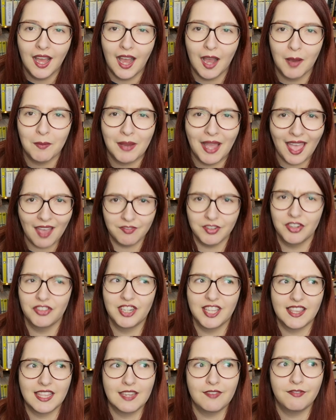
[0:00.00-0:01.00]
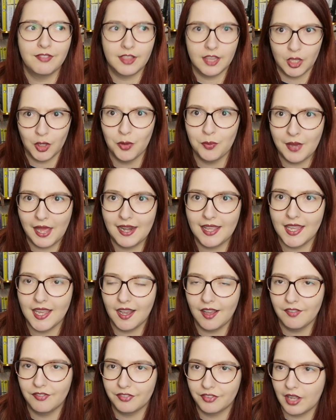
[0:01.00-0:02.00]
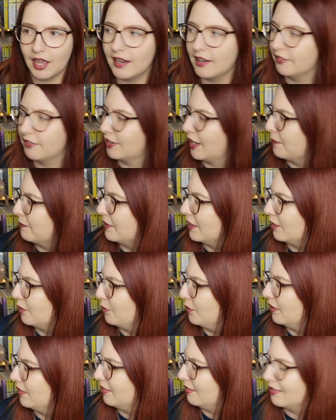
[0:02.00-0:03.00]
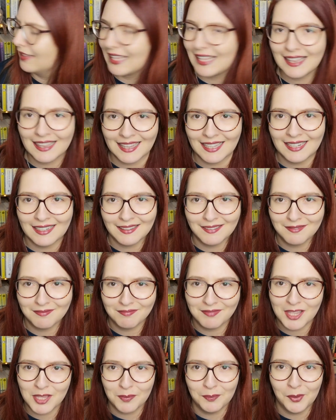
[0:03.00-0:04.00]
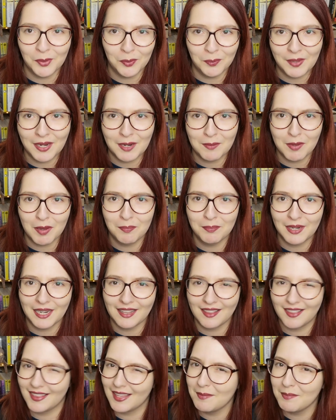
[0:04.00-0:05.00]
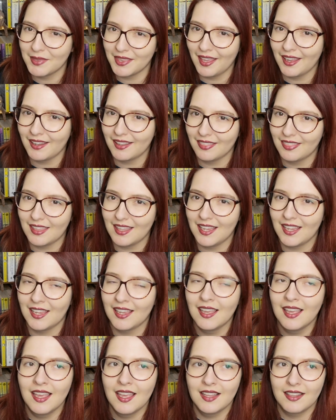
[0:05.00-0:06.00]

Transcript: Um, I haven't received too many. I've kind of kept it to a decent small minimum, but it seems like the